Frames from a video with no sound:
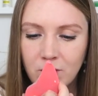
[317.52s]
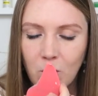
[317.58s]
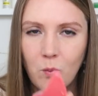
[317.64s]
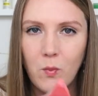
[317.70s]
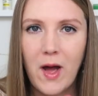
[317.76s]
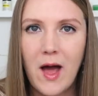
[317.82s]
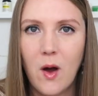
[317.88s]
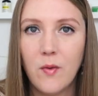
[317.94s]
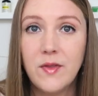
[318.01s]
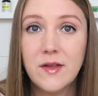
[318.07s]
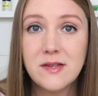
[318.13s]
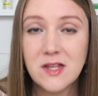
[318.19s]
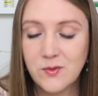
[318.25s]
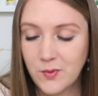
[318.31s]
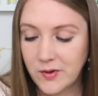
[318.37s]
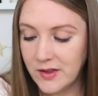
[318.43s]
wow,
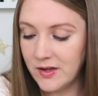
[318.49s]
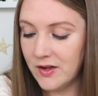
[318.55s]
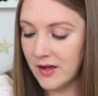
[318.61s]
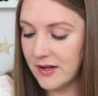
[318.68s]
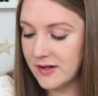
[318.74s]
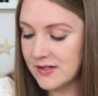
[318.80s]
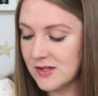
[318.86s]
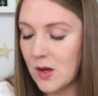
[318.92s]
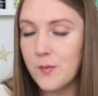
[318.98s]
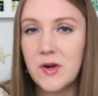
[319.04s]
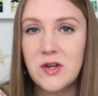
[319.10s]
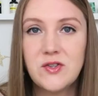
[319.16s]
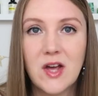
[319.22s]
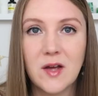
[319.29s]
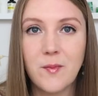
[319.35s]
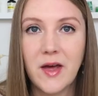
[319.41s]
this is really good. So I'm
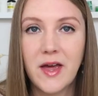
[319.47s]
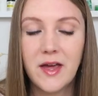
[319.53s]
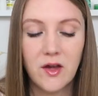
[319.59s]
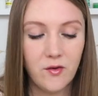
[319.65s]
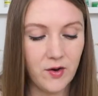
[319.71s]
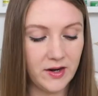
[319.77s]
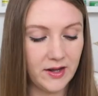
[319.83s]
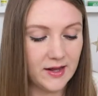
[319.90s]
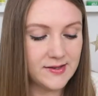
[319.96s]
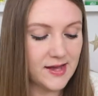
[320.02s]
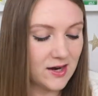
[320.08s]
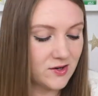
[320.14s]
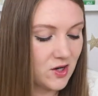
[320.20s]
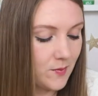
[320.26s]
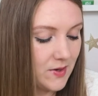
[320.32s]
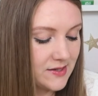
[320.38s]
gonna check my ingredients.
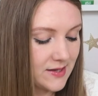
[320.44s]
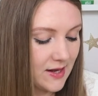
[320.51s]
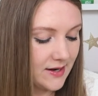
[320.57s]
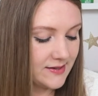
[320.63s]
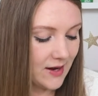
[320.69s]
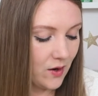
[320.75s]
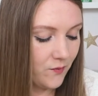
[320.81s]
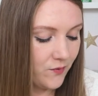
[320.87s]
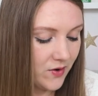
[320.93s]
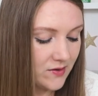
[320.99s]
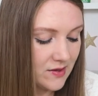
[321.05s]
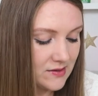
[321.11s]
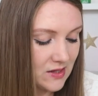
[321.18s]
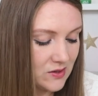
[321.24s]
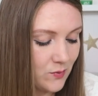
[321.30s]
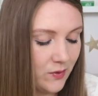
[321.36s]
Actually, I'm gonna set it down first
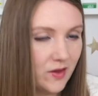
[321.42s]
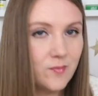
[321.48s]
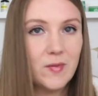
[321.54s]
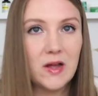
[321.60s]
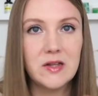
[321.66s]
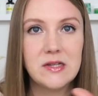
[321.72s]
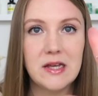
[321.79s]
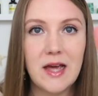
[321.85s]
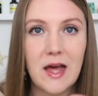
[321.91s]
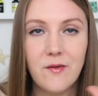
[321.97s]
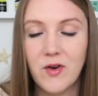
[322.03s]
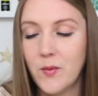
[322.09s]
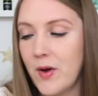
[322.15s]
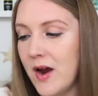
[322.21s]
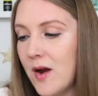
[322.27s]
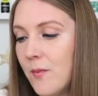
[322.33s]
because it's really melting
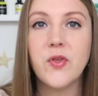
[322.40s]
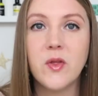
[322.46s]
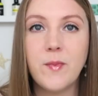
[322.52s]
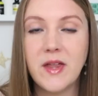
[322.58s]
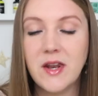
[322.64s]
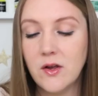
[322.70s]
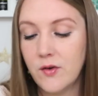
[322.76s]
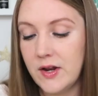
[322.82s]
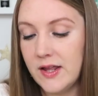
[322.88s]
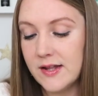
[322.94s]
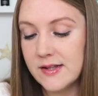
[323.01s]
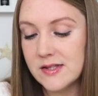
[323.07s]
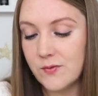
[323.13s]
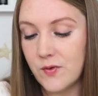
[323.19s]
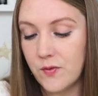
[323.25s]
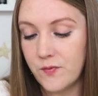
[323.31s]
everywhere. So the main
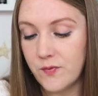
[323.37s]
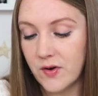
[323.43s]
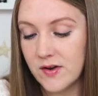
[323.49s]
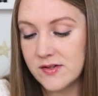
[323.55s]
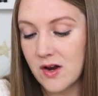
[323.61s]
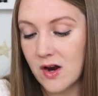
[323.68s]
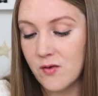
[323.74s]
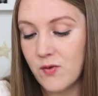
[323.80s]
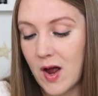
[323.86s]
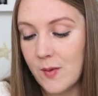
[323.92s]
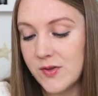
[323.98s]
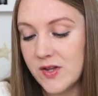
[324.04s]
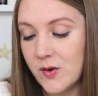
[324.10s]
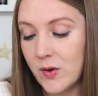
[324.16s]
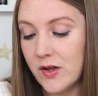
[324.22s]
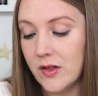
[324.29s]
ingredients at first are
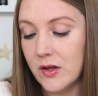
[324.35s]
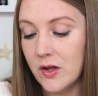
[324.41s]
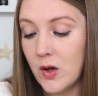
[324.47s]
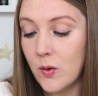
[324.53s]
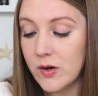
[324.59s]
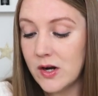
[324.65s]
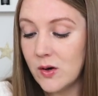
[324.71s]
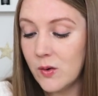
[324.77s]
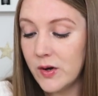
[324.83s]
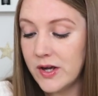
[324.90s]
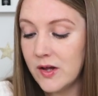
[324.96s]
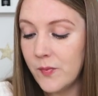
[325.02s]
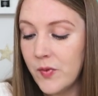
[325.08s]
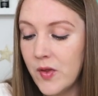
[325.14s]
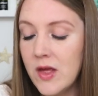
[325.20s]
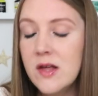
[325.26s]
rapeseed oil and coconut
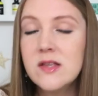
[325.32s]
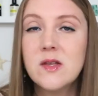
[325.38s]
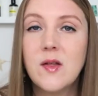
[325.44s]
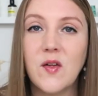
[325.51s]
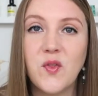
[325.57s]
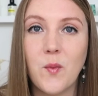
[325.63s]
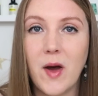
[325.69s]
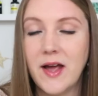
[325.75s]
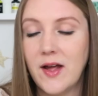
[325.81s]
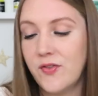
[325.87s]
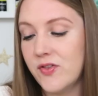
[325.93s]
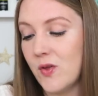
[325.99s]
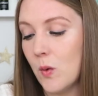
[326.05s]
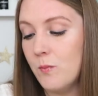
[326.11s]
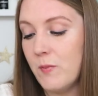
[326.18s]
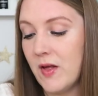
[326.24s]
oil. So that's why
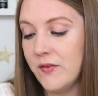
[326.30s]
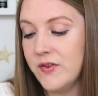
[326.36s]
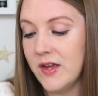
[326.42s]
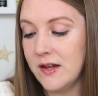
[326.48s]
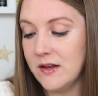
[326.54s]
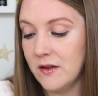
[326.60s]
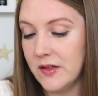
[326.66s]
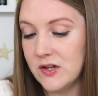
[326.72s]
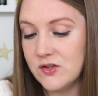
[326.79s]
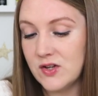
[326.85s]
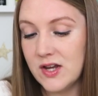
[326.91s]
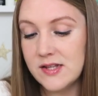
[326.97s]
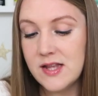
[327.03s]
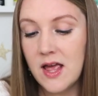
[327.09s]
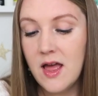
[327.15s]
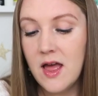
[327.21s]
it's so melty and
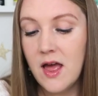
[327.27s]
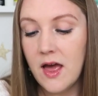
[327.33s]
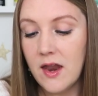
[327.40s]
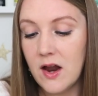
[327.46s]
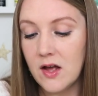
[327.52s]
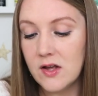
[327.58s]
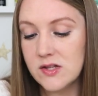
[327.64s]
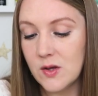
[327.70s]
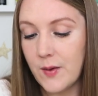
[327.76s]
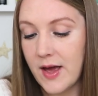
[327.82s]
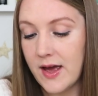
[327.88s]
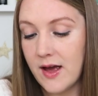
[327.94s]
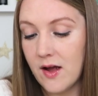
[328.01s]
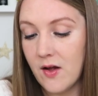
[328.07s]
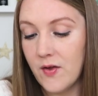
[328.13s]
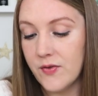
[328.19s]
delicious. It also
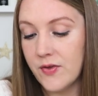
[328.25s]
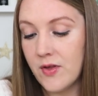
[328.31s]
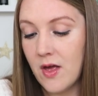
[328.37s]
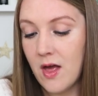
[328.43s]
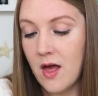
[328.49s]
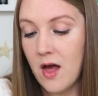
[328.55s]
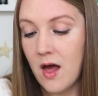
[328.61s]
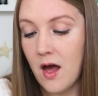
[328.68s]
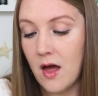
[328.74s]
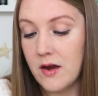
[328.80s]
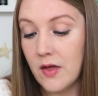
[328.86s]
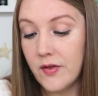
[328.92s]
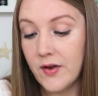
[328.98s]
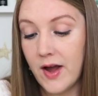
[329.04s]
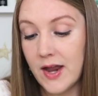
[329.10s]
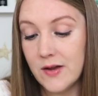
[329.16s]
has
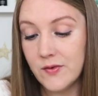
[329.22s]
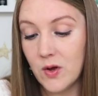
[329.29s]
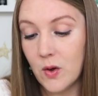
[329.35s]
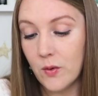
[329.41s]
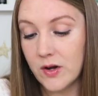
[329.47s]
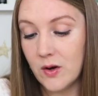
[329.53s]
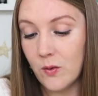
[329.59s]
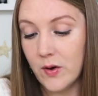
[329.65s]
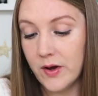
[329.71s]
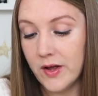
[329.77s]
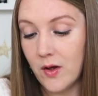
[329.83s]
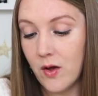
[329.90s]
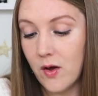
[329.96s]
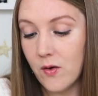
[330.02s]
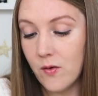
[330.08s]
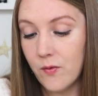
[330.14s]
another kind of coconut
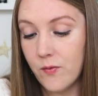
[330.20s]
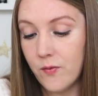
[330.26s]
oil,